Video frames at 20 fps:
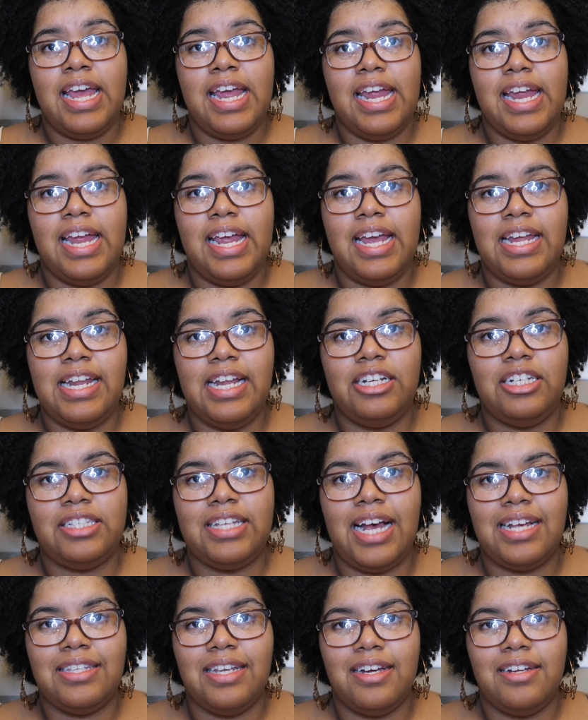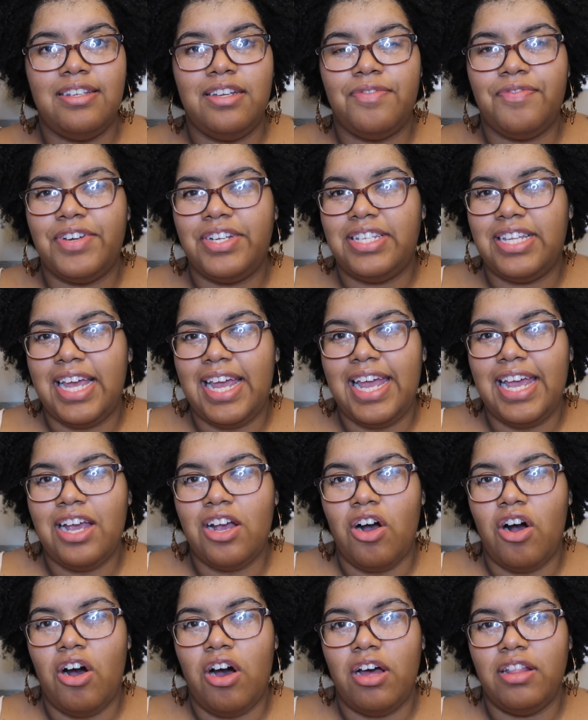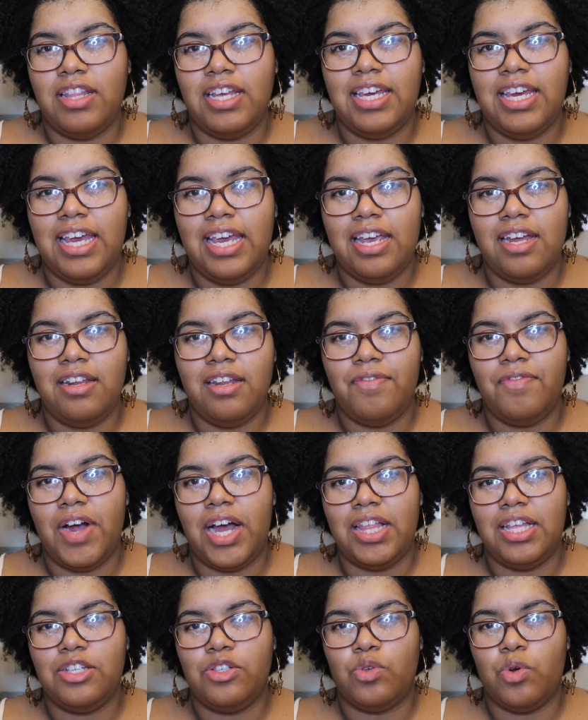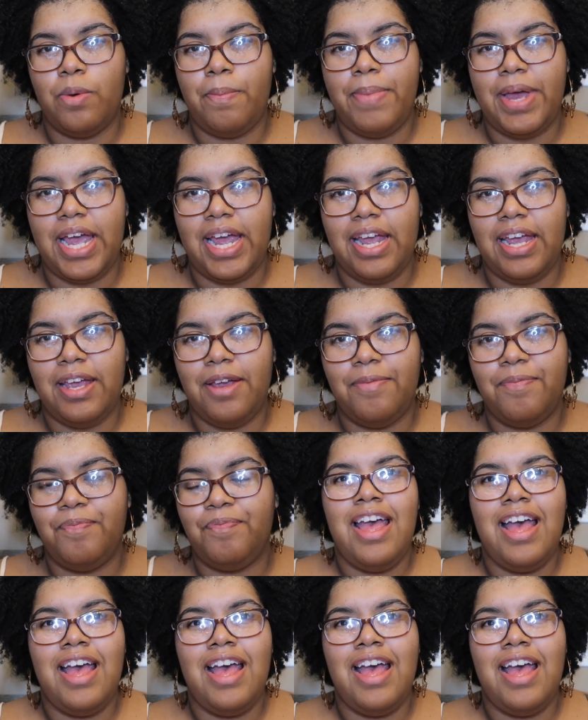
and it just has like a different take on the Candied Violet Sorbet.